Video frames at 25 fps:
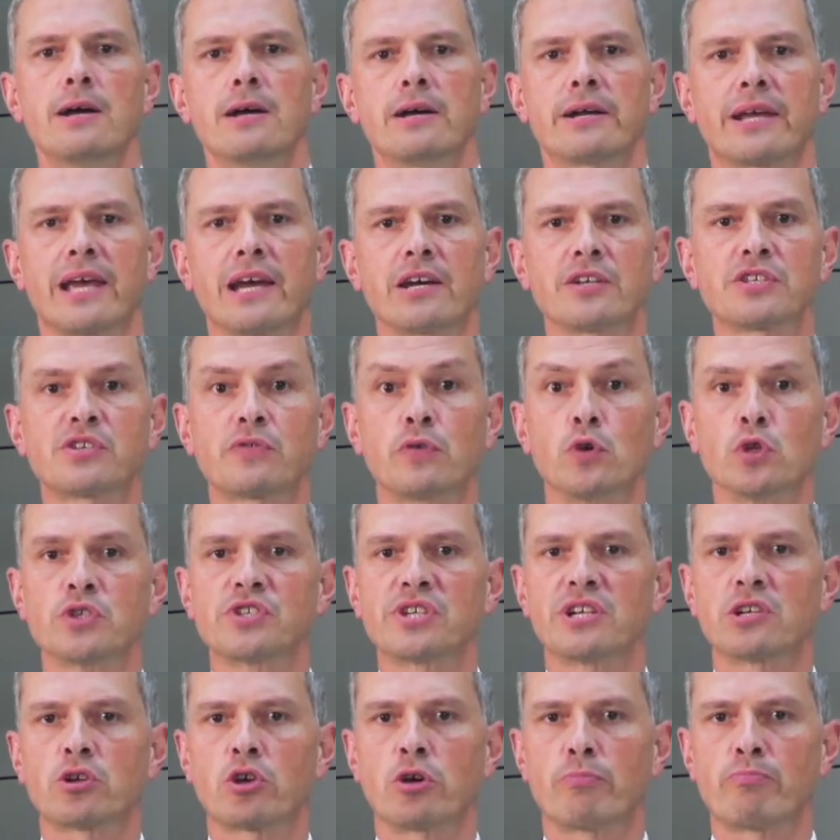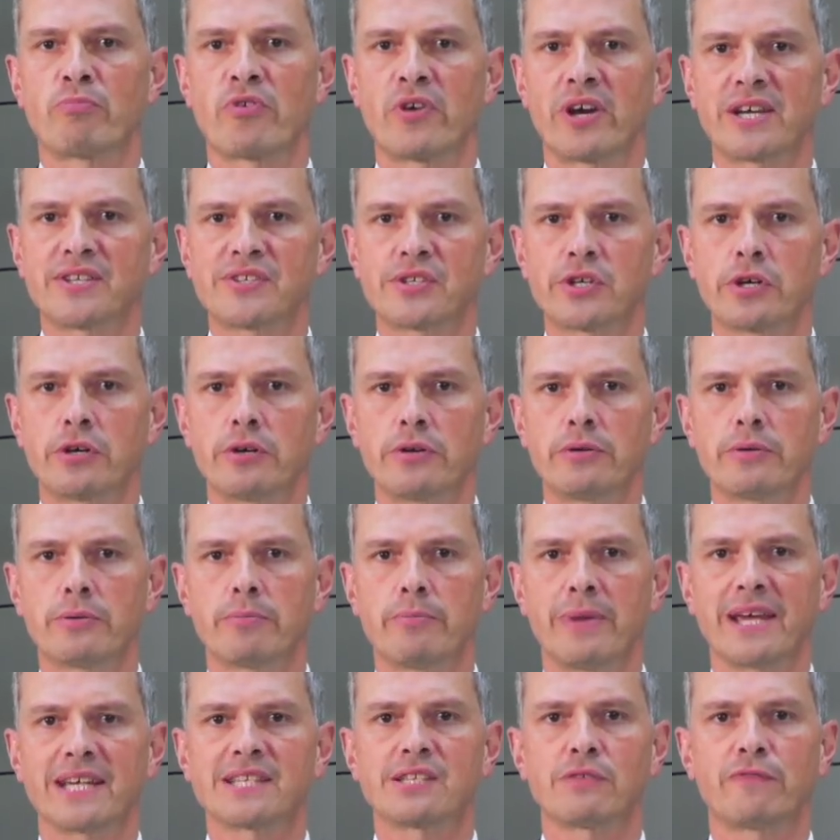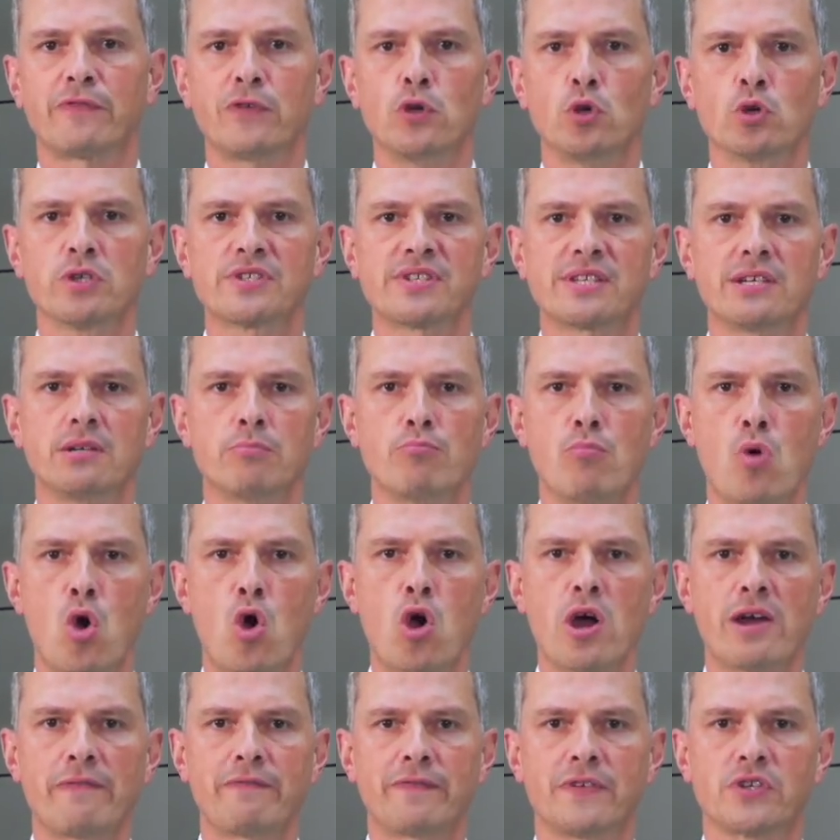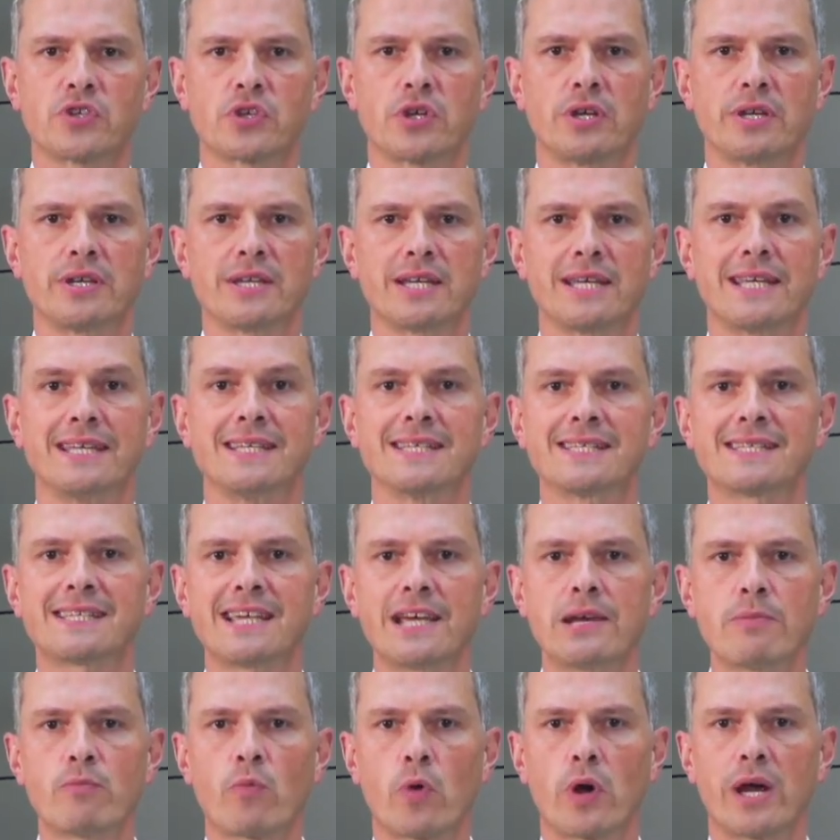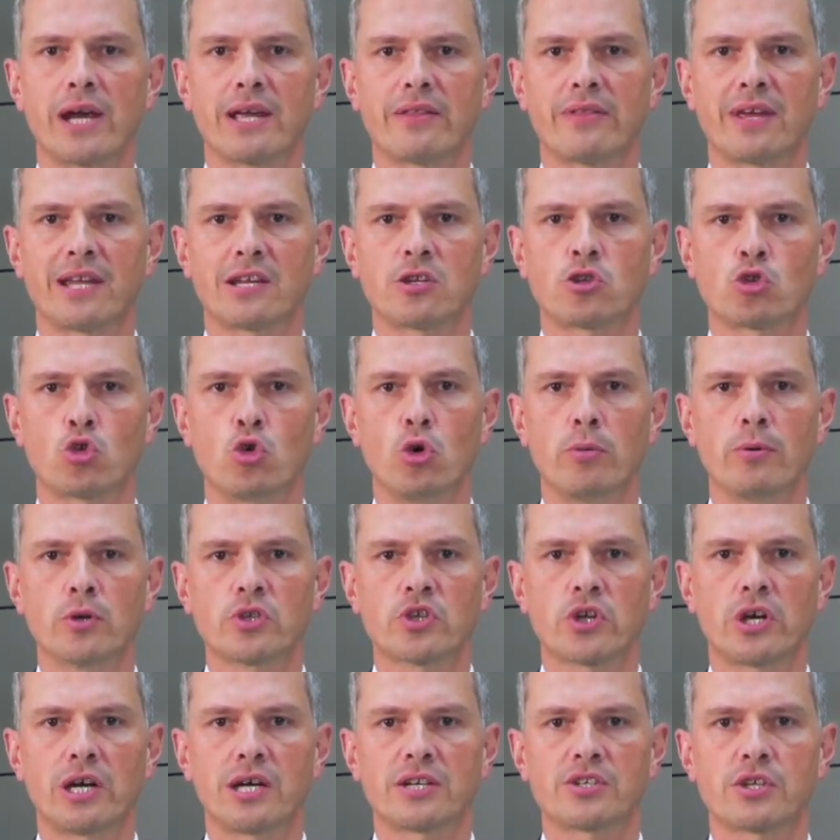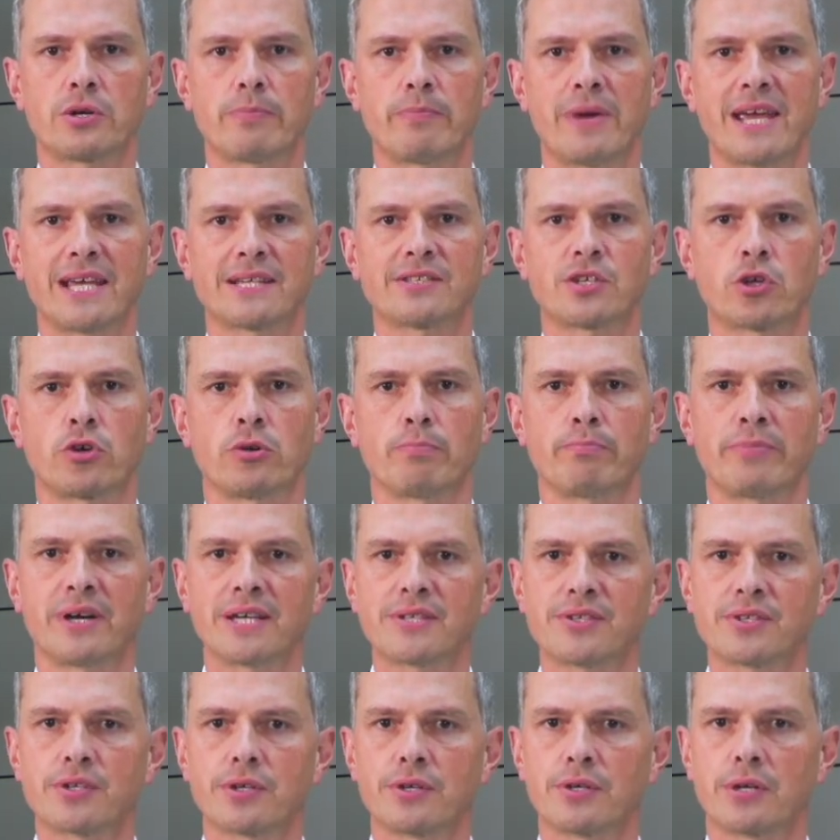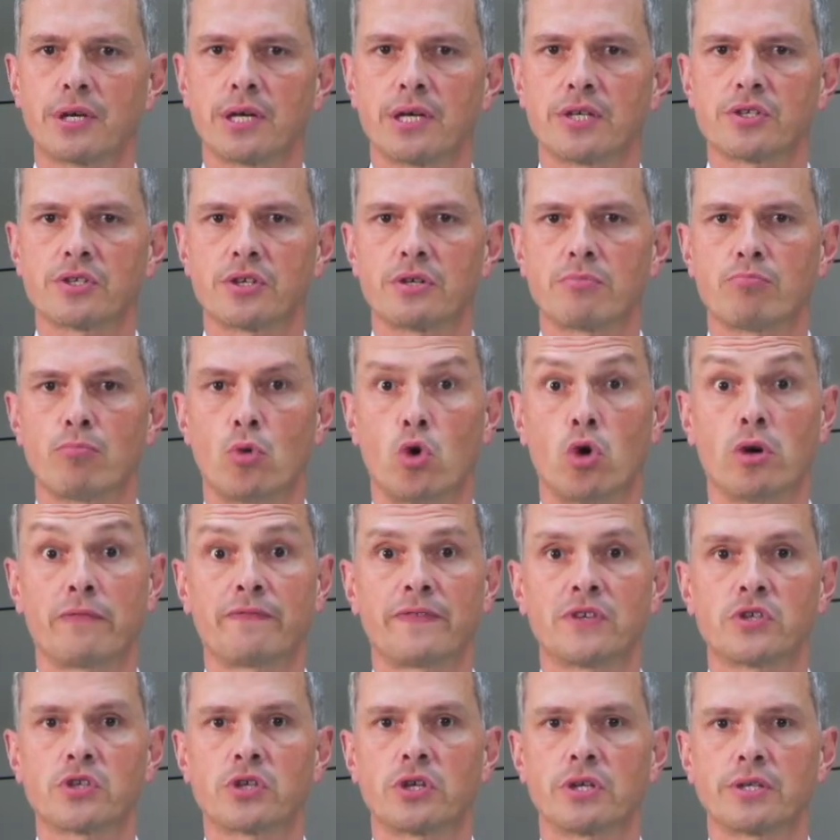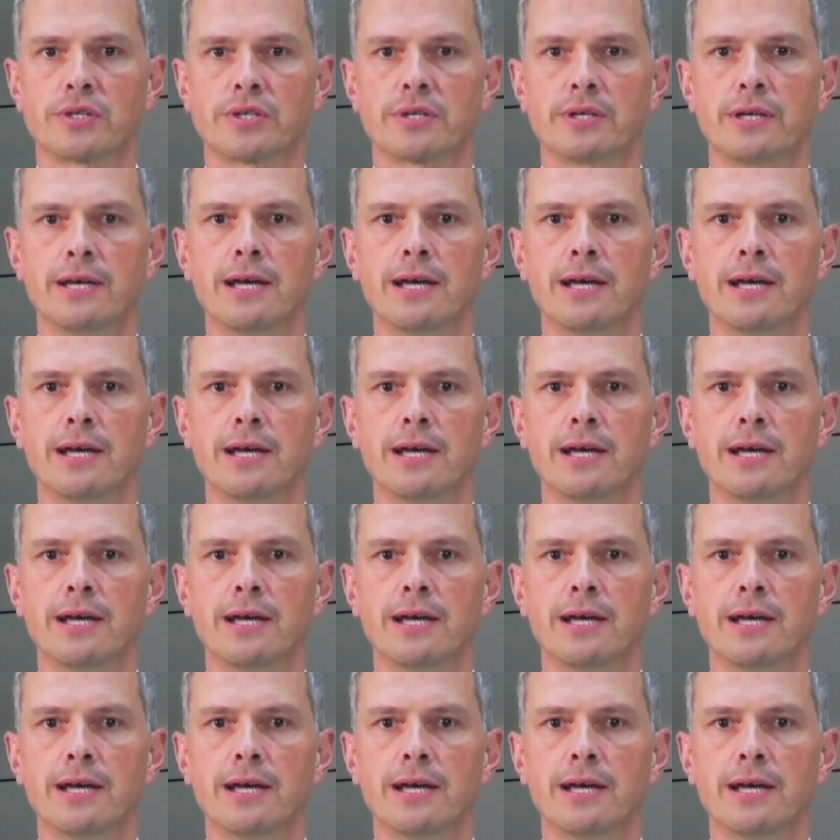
Garrett's fuel cell compressor makes a fuel cell more efficient in the same way that a turbocharger makes a combustion engine more efficient.